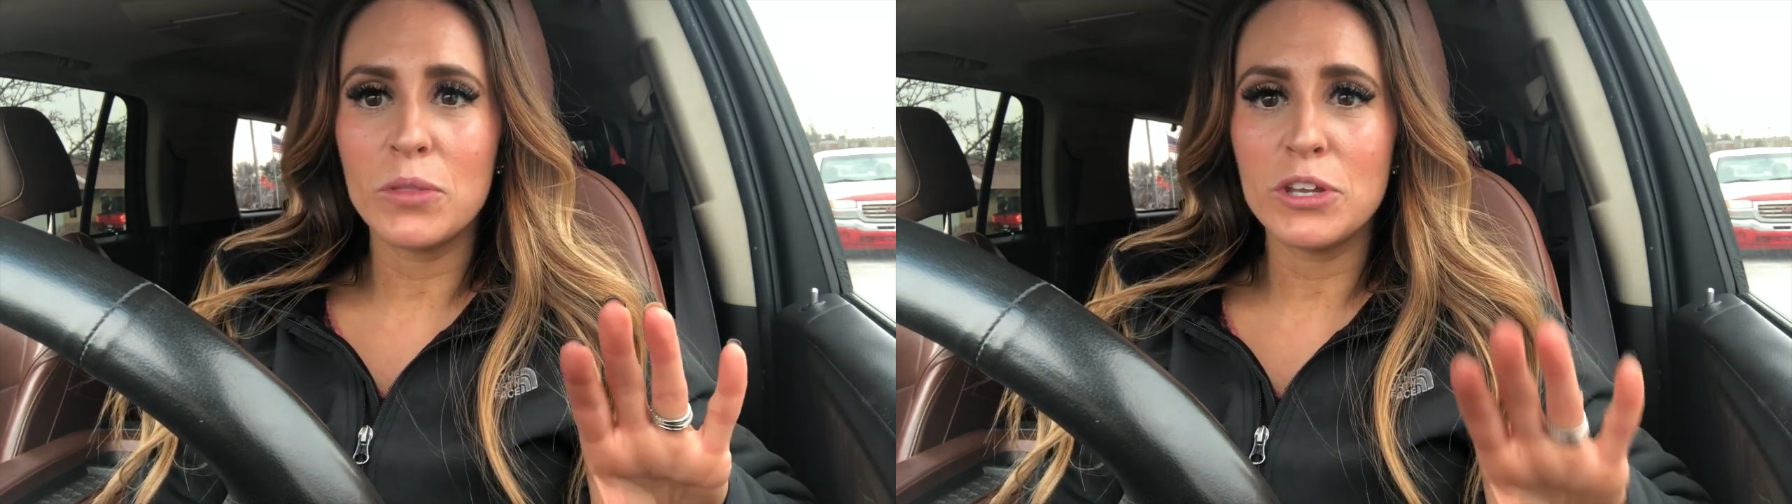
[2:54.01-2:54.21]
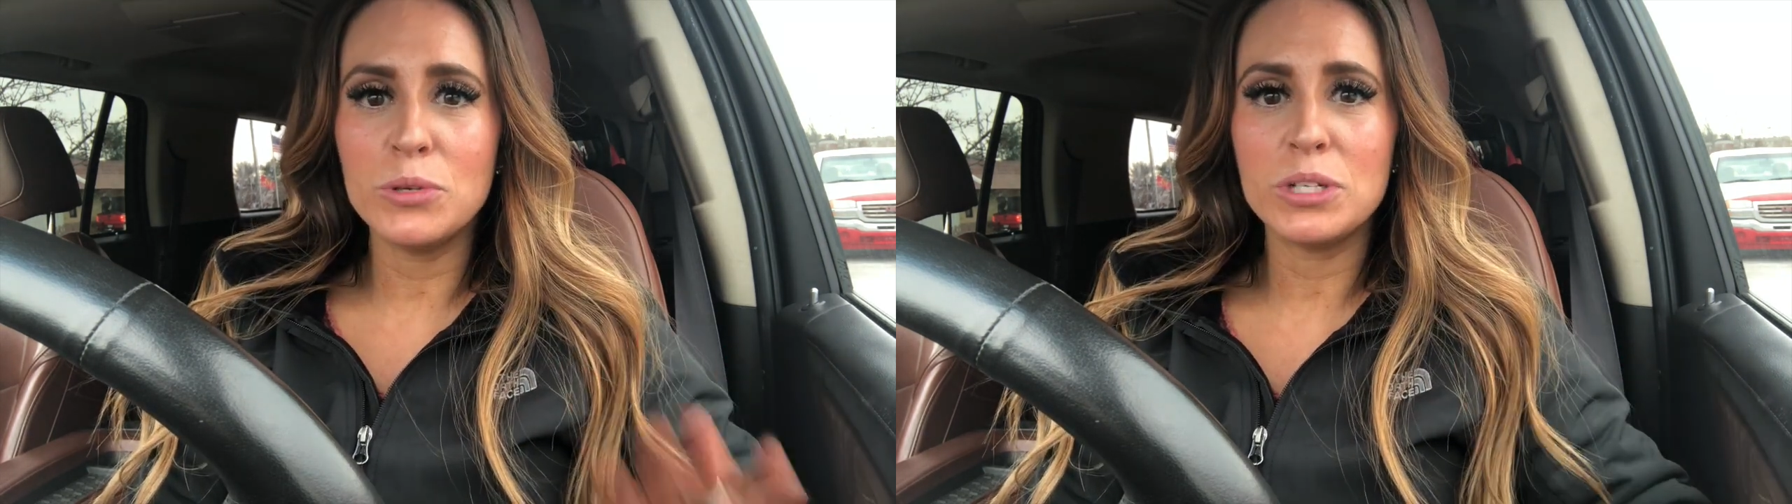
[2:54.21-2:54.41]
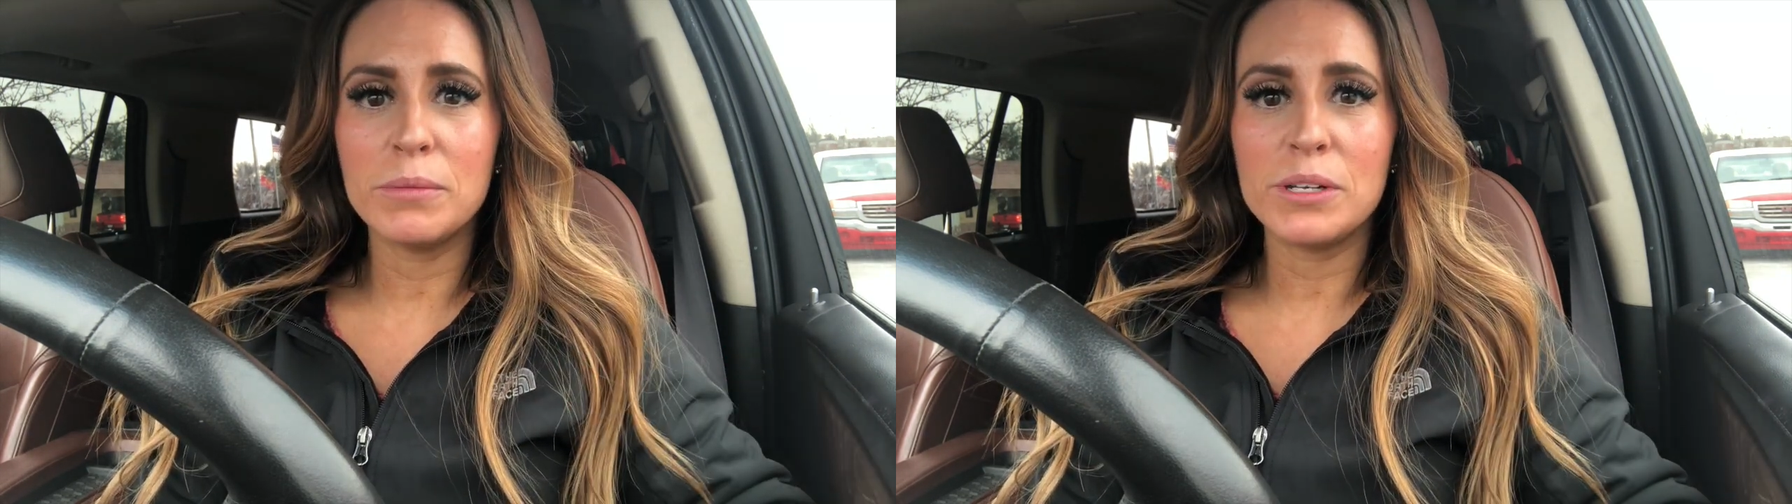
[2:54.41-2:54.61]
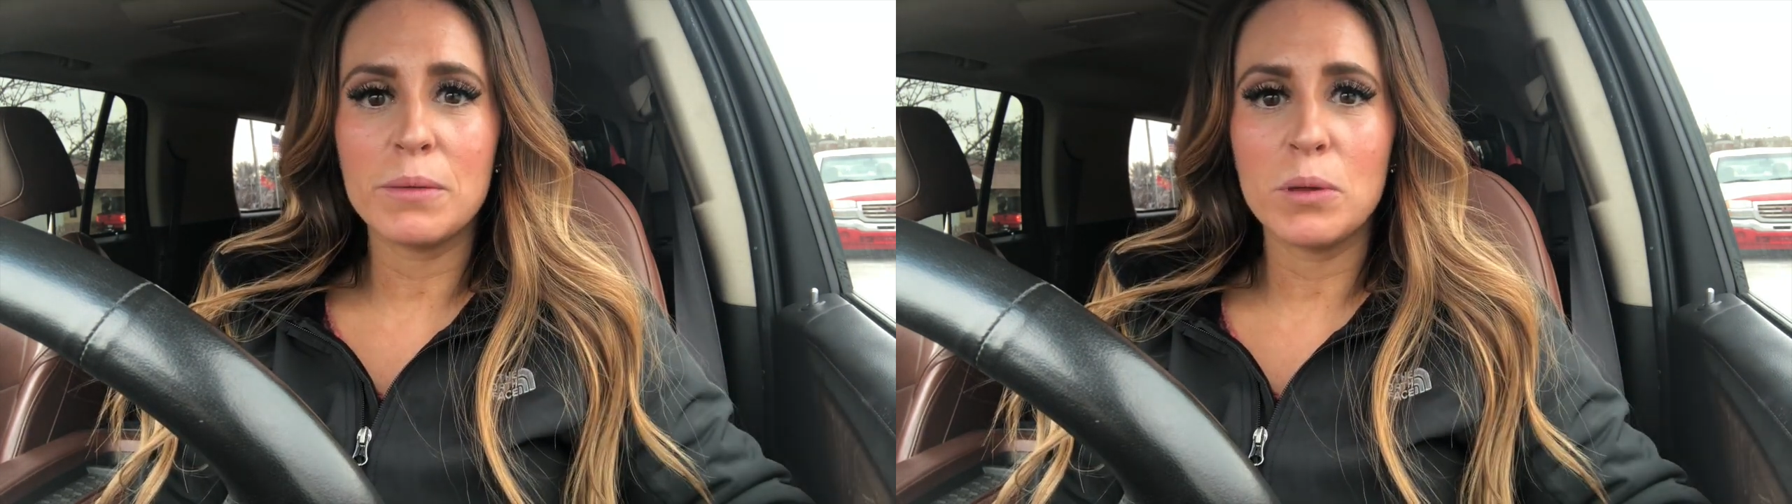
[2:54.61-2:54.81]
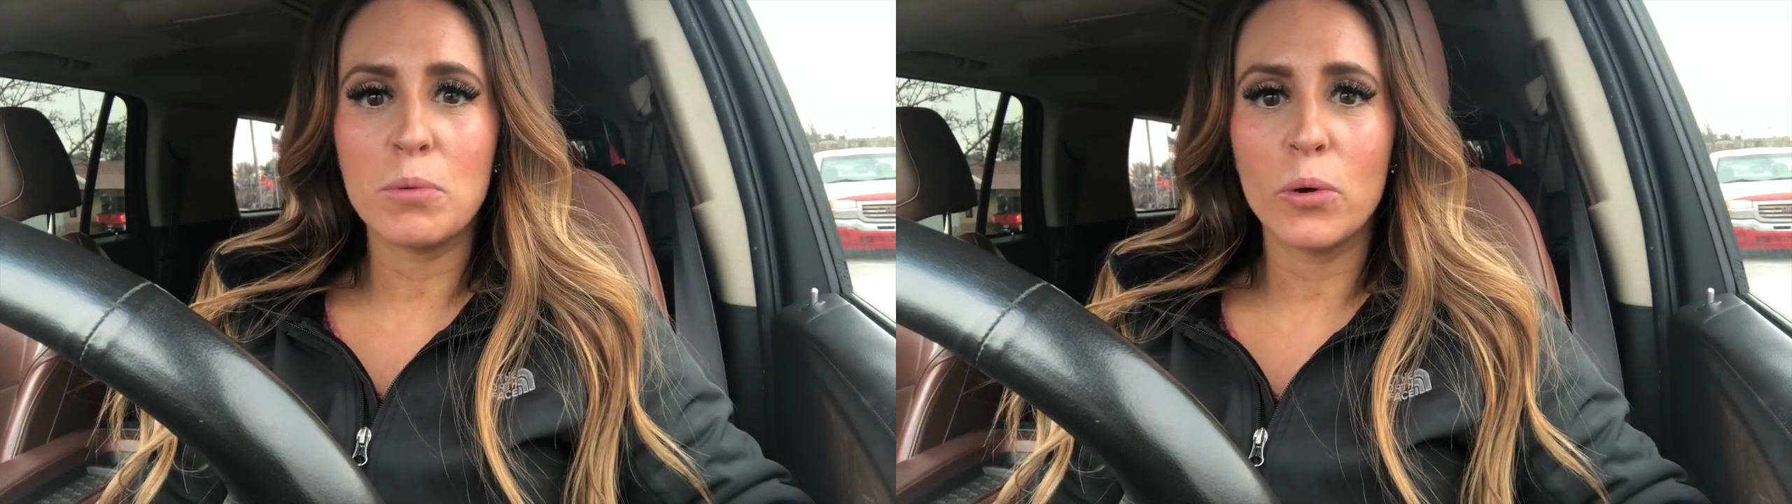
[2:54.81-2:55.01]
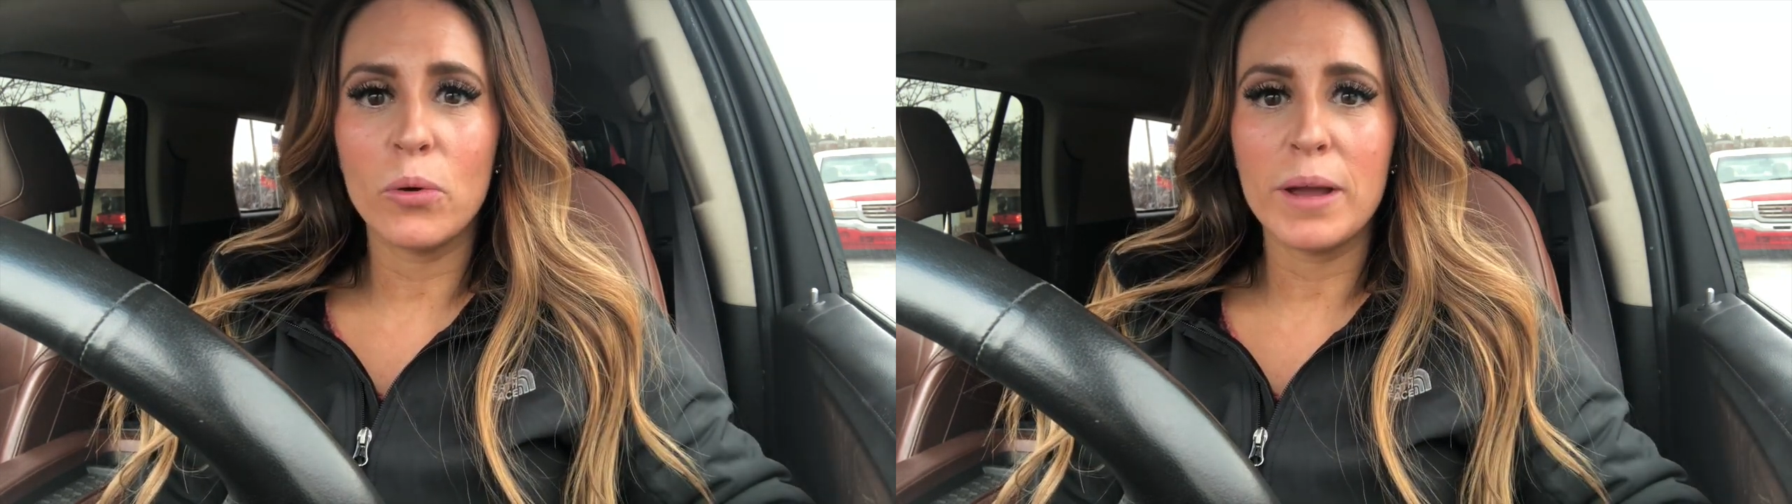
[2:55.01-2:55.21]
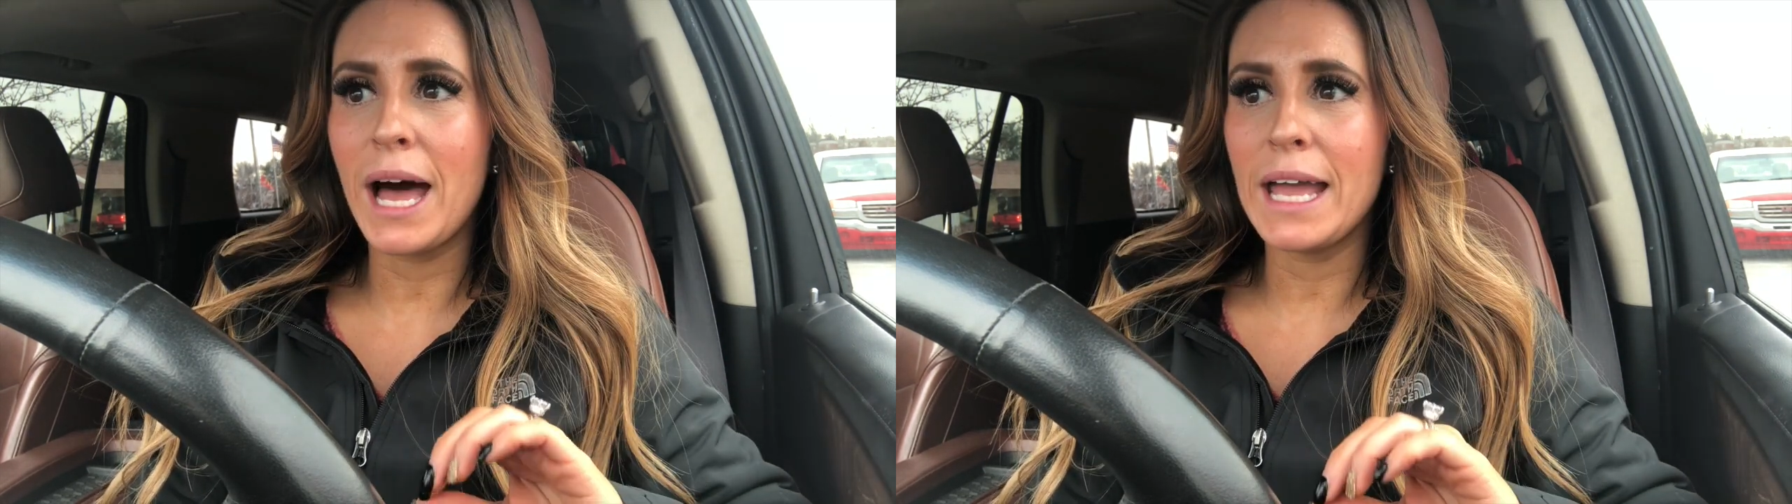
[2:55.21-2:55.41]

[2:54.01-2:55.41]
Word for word: the new WW program.